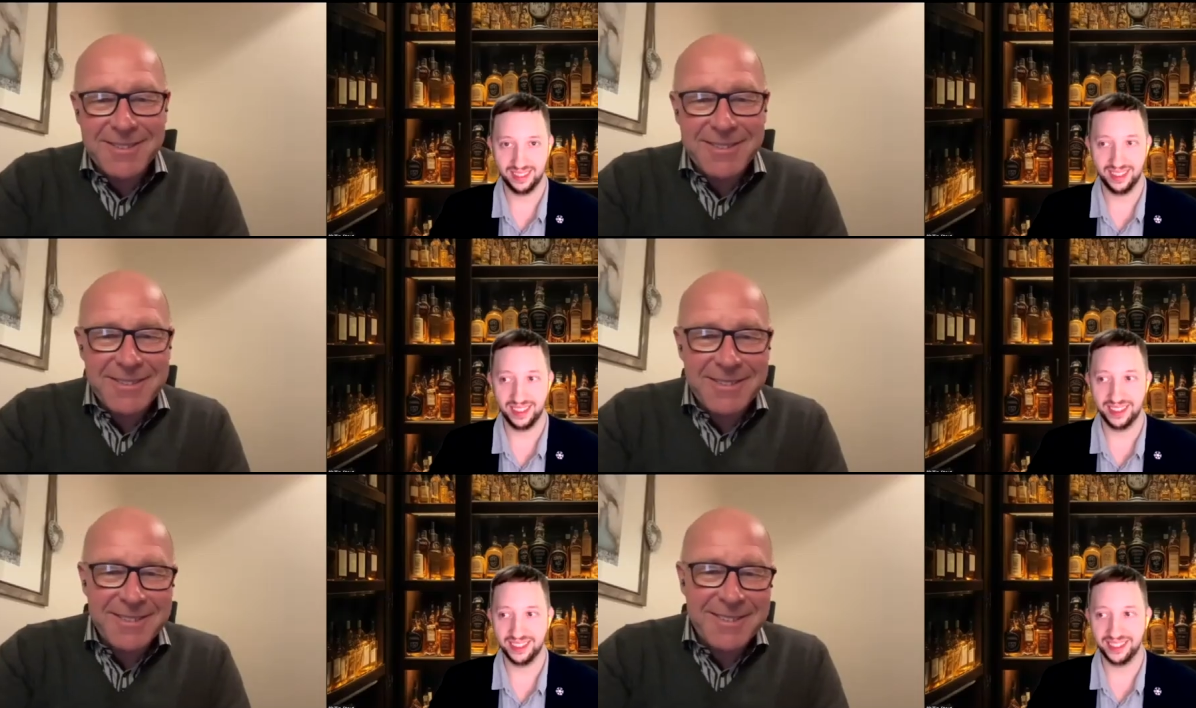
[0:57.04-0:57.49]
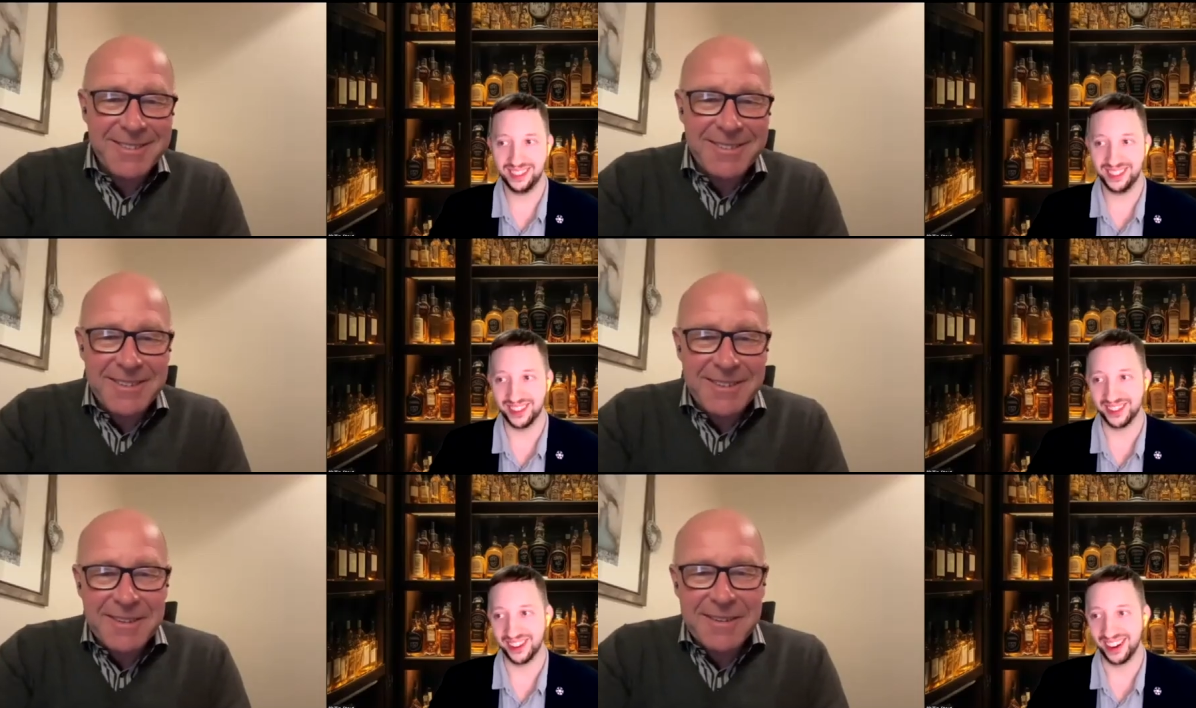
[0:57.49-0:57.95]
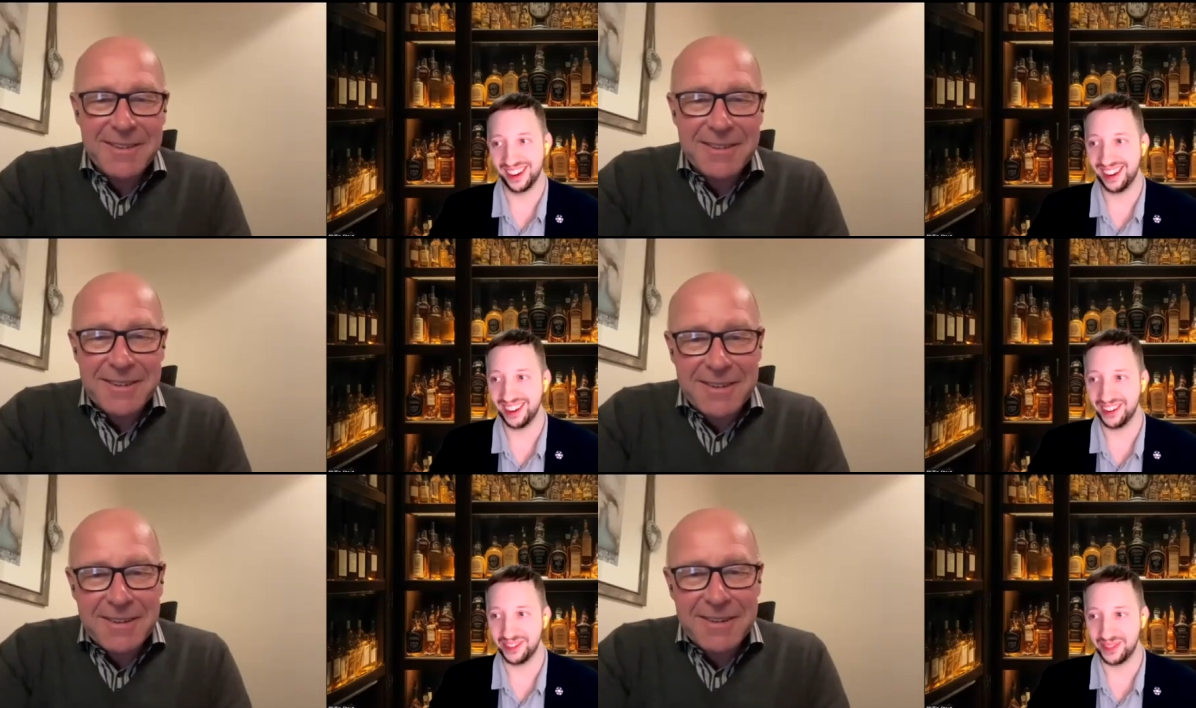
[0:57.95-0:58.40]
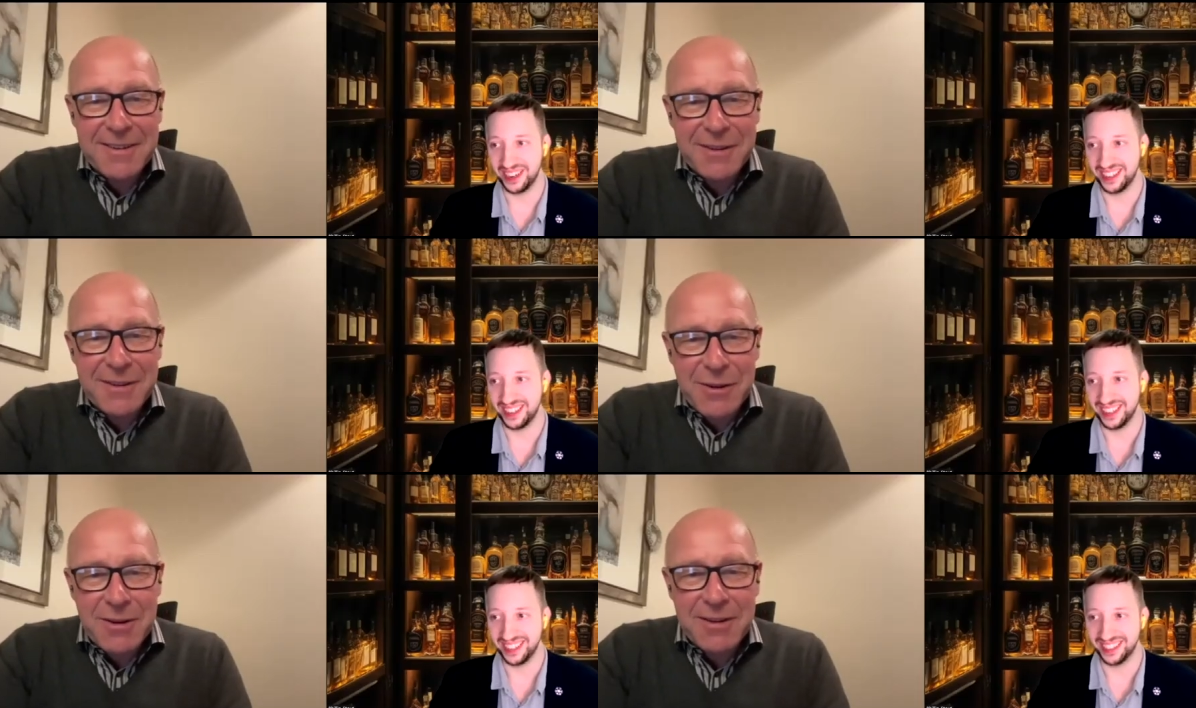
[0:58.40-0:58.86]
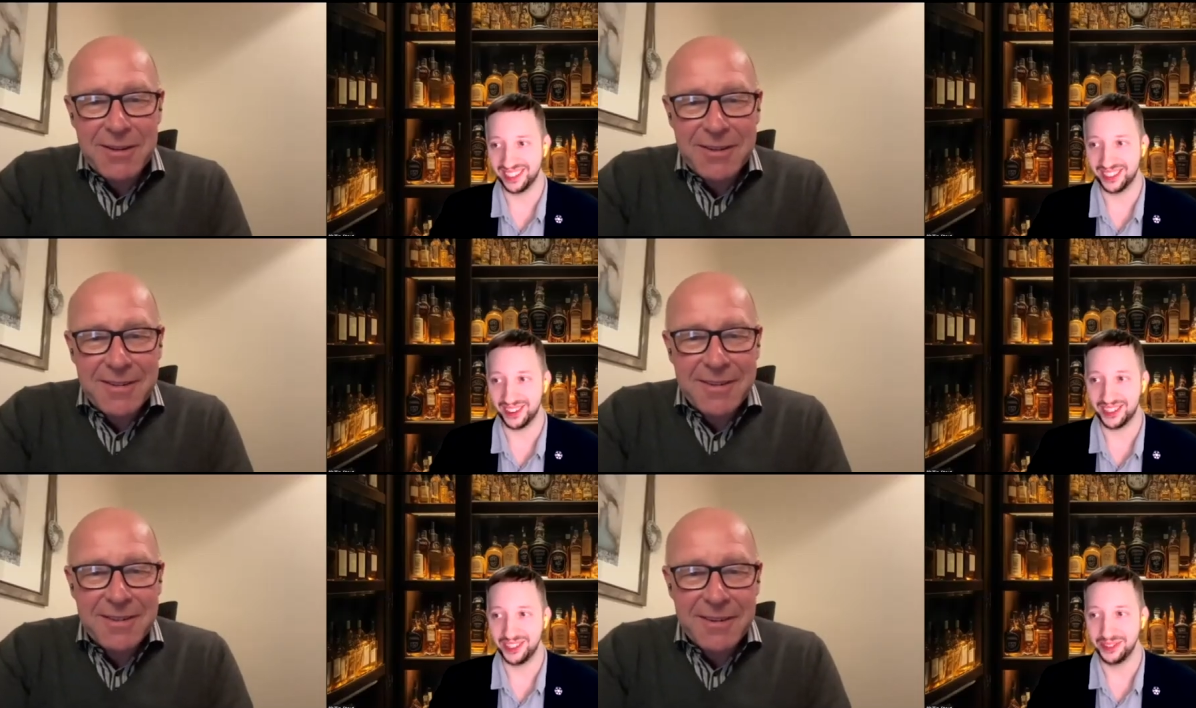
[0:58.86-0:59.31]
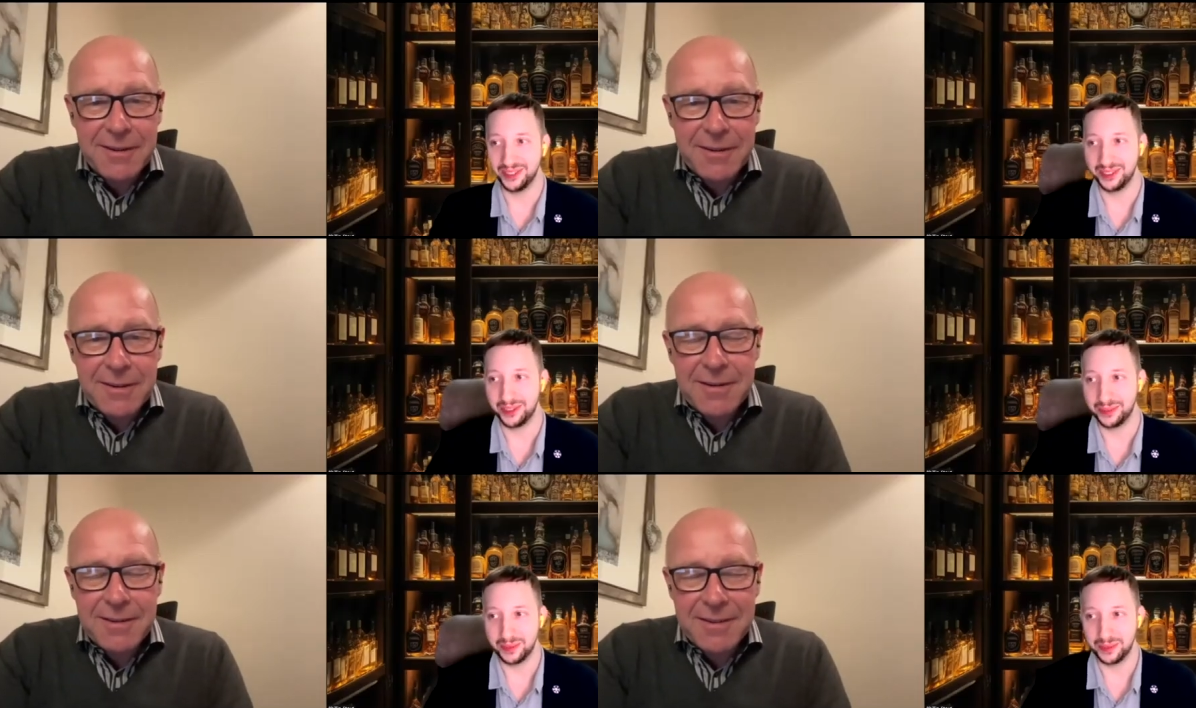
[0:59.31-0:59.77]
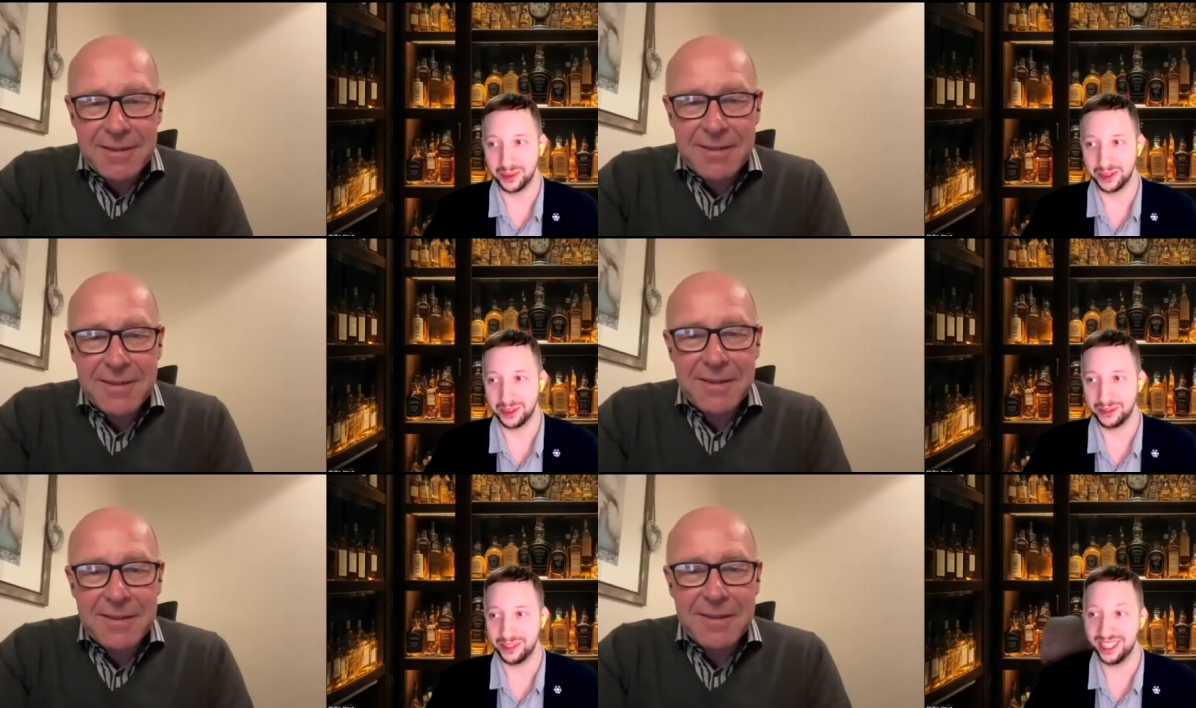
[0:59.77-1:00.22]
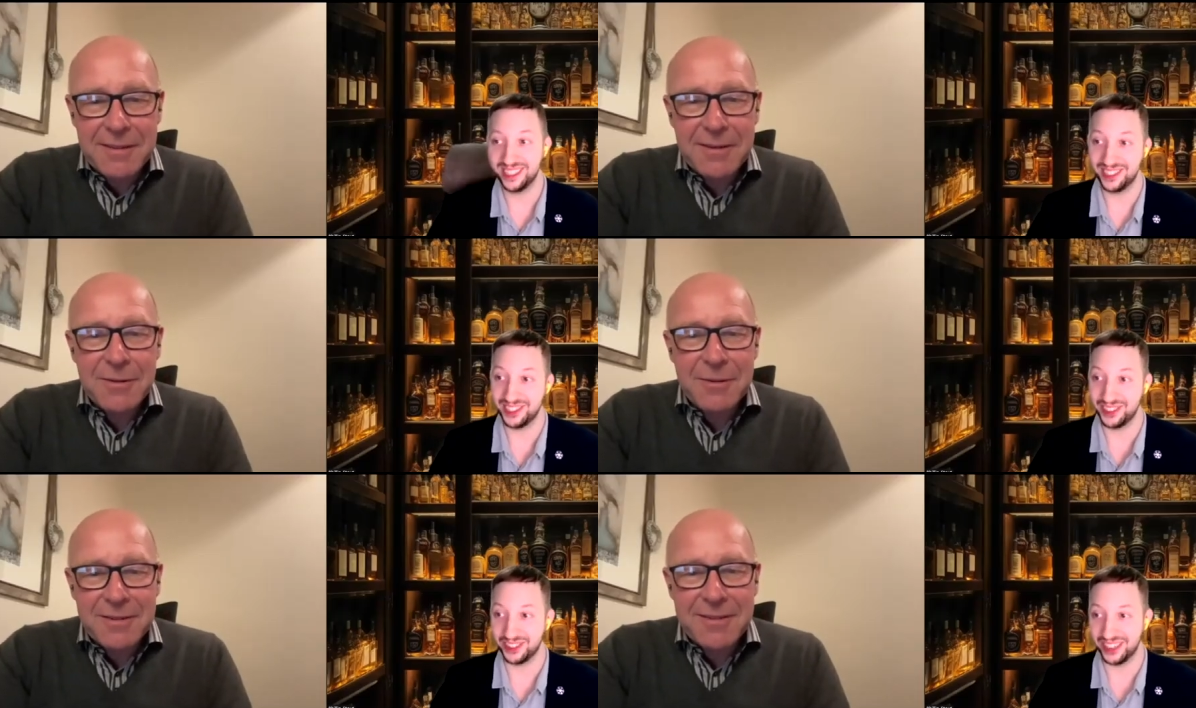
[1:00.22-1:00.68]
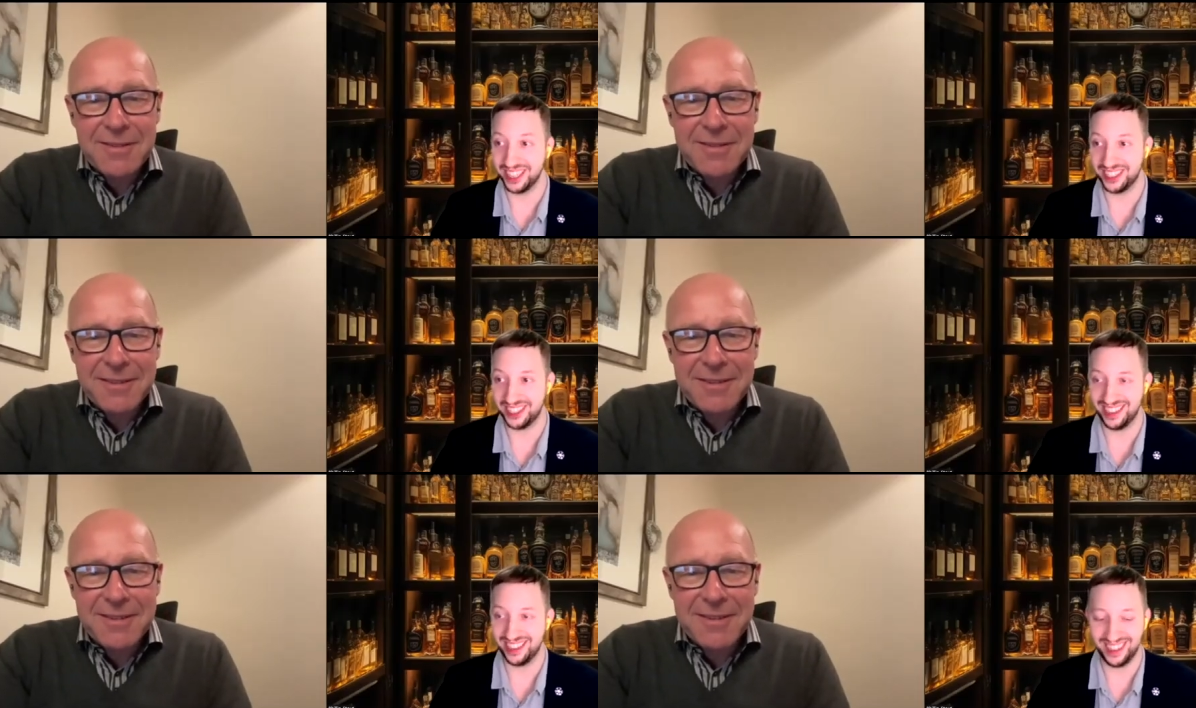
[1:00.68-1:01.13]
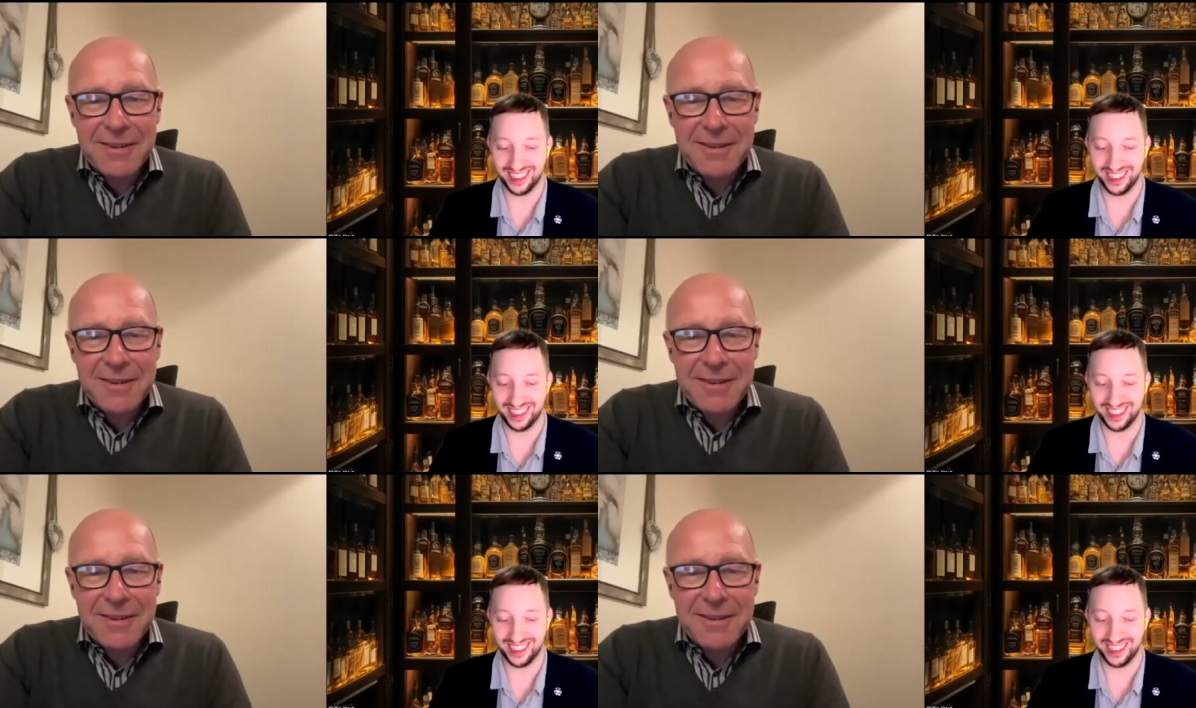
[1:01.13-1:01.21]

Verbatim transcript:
Speaker 1: Uh, it's all right. I don't mind getting to talk to you a little bit more. We had such a great chat